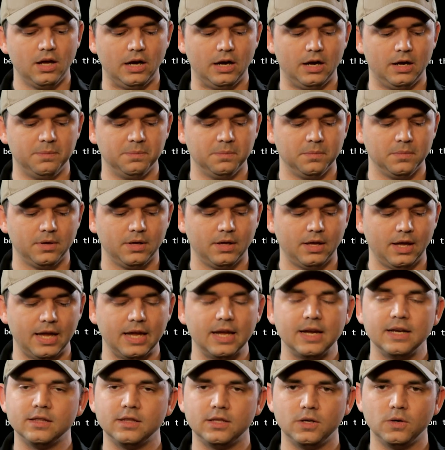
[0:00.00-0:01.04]
and
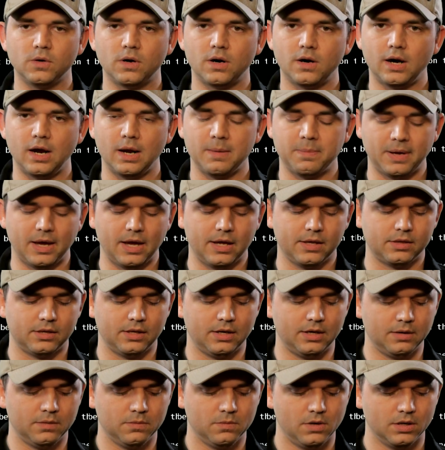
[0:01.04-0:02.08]
the URI path
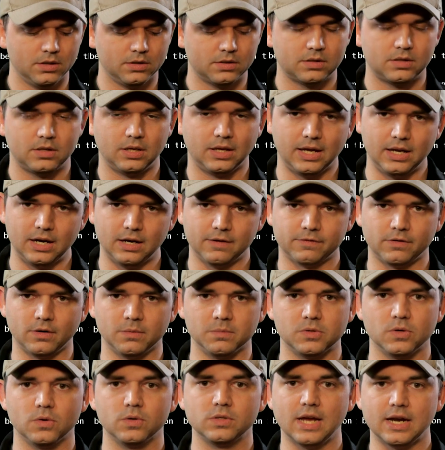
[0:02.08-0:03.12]
that it wants to get it
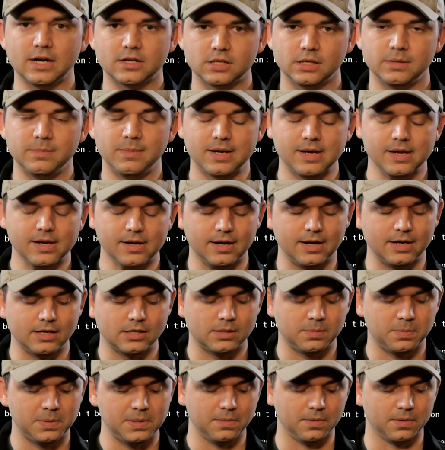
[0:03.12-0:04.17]
from. So it's actually making an
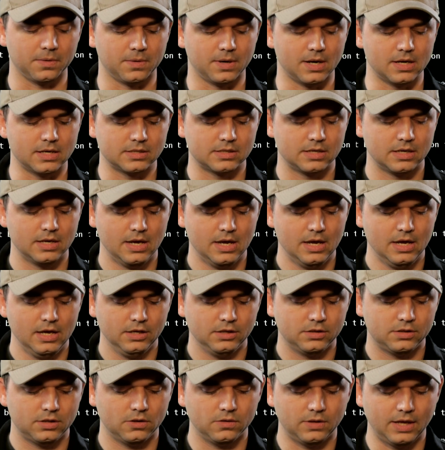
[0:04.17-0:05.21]
HTTP request.
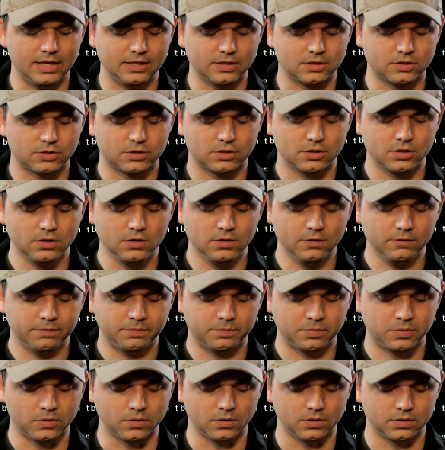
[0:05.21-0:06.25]
So that
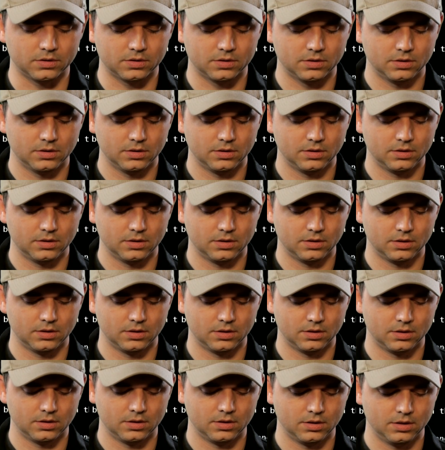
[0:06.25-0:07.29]
serve port
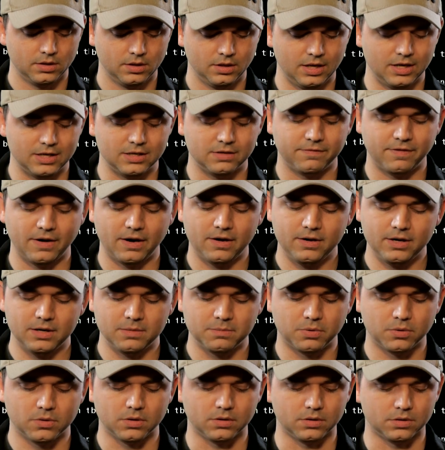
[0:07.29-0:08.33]
is very
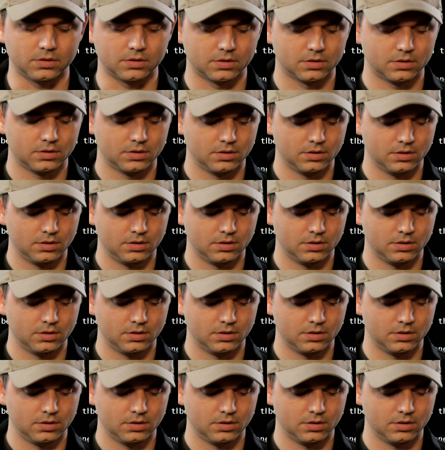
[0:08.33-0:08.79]
important